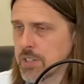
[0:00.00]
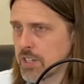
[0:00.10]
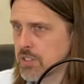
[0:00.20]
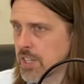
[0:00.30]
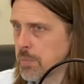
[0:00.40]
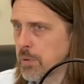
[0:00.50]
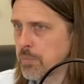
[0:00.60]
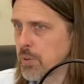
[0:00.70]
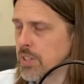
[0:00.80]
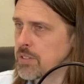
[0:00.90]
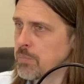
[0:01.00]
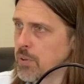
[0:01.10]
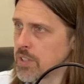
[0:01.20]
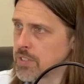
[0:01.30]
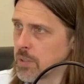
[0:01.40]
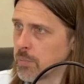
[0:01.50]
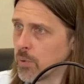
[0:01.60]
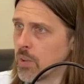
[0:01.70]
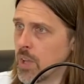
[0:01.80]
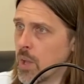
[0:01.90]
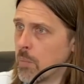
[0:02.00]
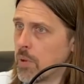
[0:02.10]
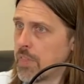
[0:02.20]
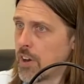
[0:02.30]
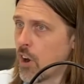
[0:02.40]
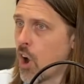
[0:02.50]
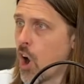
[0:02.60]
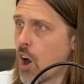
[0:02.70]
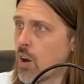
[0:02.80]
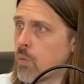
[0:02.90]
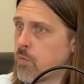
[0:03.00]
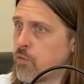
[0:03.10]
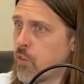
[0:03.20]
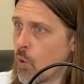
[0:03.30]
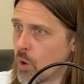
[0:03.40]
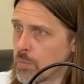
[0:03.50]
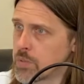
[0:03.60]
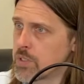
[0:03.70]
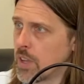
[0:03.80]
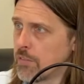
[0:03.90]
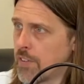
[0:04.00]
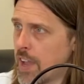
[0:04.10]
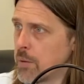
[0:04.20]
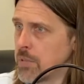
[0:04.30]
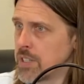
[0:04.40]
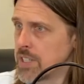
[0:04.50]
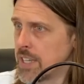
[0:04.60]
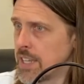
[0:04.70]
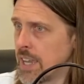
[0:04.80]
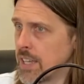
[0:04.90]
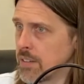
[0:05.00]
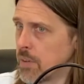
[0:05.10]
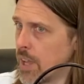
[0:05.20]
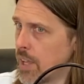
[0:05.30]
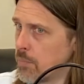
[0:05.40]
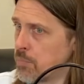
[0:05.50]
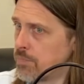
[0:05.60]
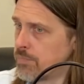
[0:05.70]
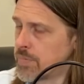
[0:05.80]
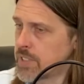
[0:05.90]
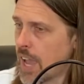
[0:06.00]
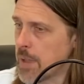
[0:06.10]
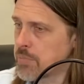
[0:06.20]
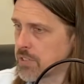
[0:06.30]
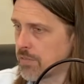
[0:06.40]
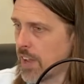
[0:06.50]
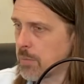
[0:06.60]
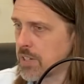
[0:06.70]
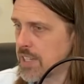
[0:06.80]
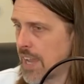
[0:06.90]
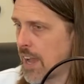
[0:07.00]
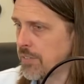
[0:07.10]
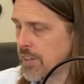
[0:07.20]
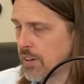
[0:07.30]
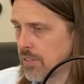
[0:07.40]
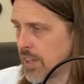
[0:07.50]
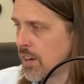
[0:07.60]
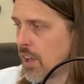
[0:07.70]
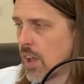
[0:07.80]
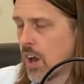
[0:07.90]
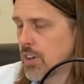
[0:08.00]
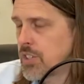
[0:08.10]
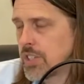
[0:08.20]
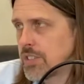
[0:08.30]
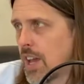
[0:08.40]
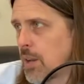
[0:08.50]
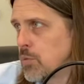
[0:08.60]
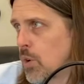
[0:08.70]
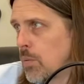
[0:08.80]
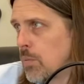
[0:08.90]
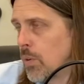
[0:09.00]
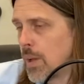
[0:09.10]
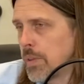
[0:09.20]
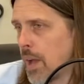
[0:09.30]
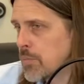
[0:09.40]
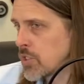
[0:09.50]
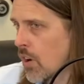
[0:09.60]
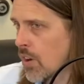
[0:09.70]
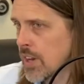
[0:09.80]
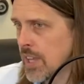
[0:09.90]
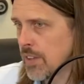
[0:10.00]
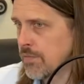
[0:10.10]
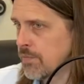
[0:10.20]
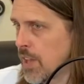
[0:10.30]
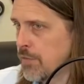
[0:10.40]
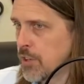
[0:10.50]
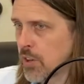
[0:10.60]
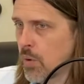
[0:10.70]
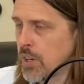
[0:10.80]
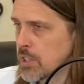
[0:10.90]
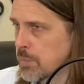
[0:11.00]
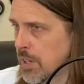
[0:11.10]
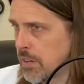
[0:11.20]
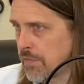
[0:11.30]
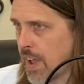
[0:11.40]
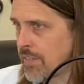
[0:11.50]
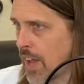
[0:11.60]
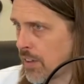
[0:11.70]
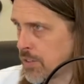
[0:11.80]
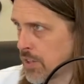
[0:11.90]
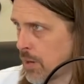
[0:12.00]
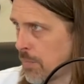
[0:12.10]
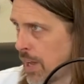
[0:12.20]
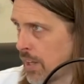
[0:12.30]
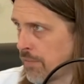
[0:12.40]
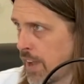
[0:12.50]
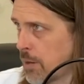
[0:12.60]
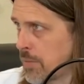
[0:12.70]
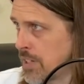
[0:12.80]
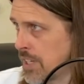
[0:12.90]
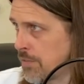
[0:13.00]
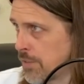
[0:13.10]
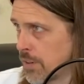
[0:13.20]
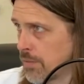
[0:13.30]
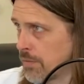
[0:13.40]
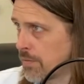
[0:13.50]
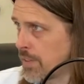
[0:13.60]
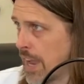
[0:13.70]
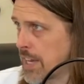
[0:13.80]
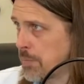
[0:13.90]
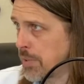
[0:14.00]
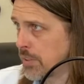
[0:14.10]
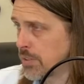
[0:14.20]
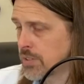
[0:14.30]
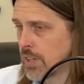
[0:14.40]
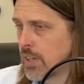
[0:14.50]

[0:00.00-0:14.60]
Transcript: I just keep it pretty simple. But there are forms of vitamin D and types of vitamin D out there that are just not absorbable. I mean, I'm sorry, if you're going and spending $5 on a bottle of vitamin D for 90 pills,